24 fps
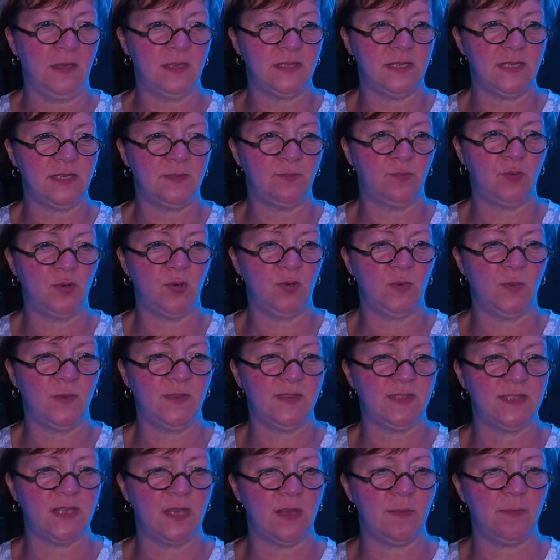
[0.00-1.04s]
It says brewed
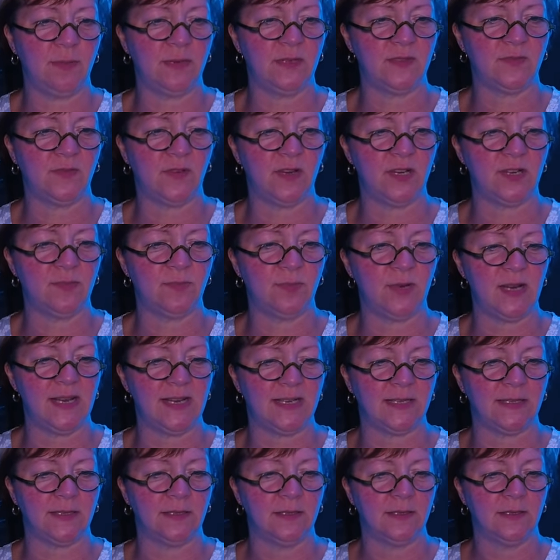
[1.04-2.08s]
with surplus fresh
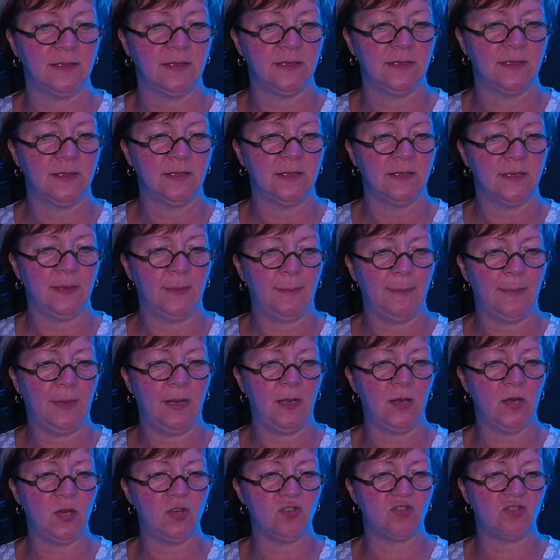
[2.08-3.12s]
bread.
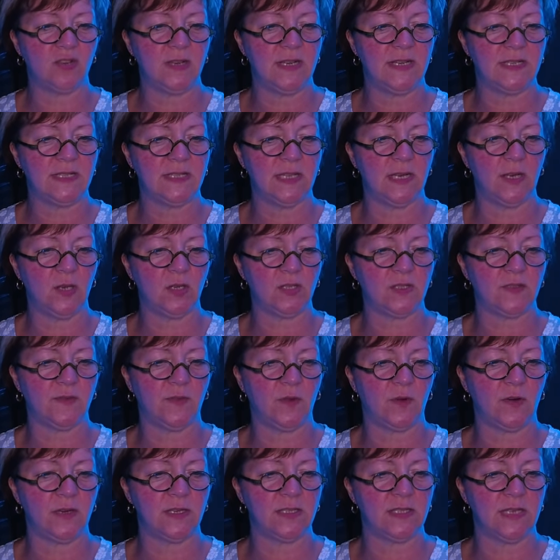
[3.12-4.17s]
Plant trees, the
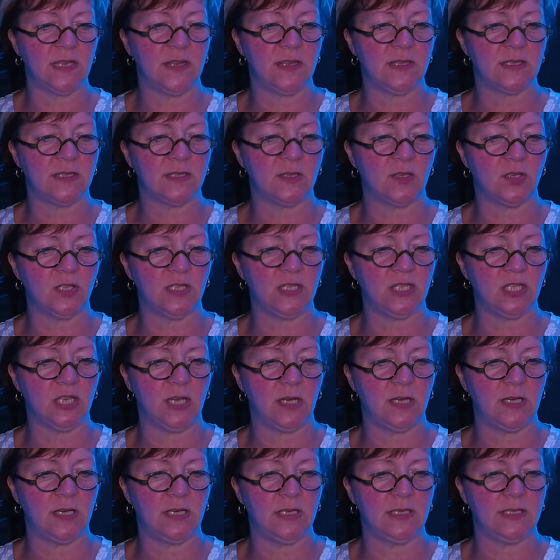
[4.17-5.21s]
Lost Forest in the
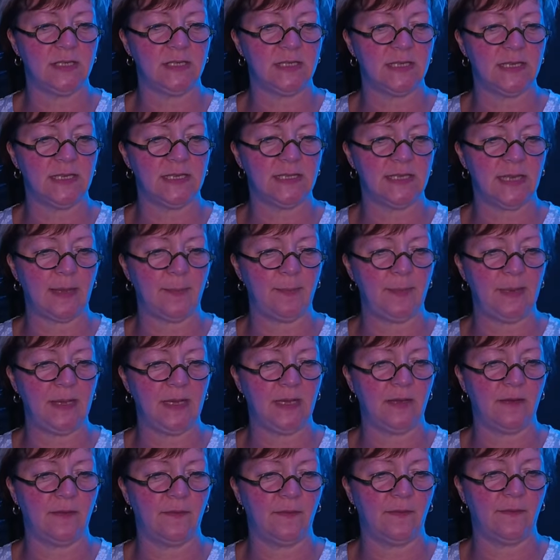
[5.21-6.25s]
Scottish Highlands is a
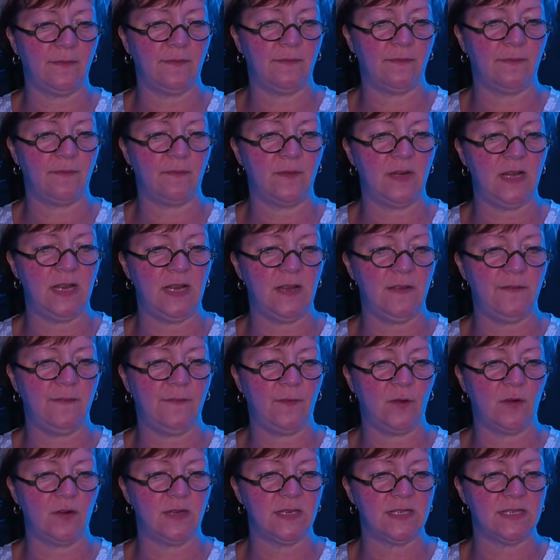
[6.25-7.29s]
big
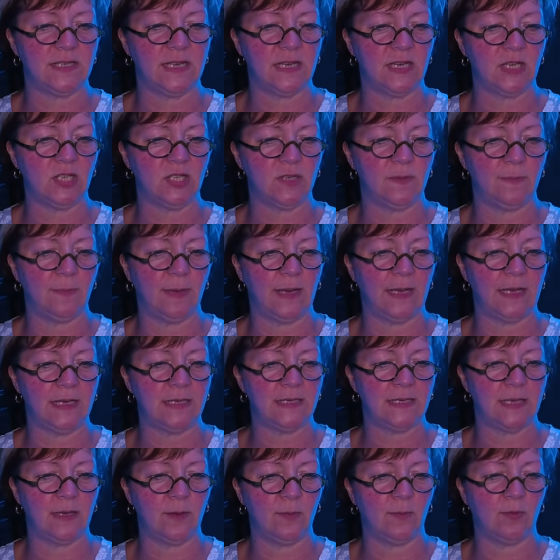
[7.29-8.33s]
reforestation
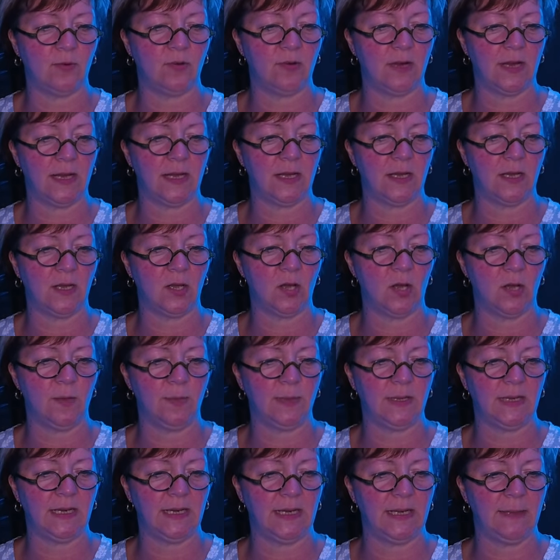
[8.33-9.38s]
plan to help create a
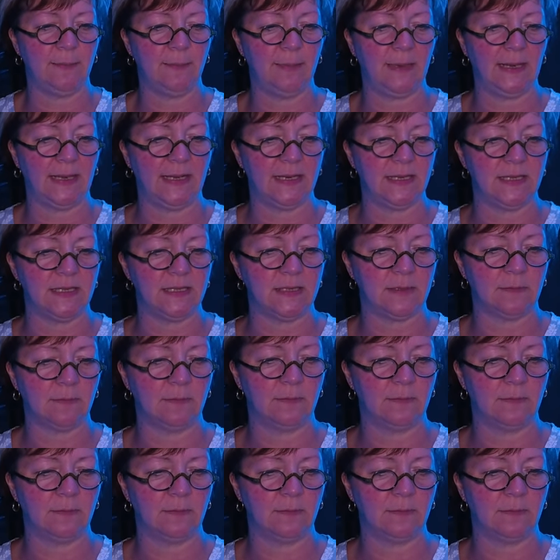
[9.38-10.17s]
carbon clean planet.